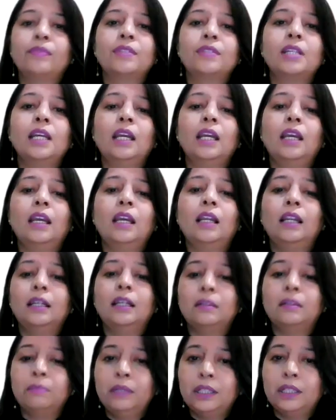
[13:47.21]
See,
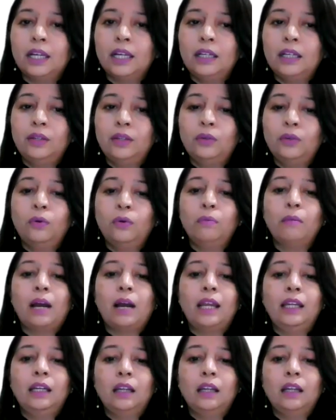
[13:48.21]
let me tell you, my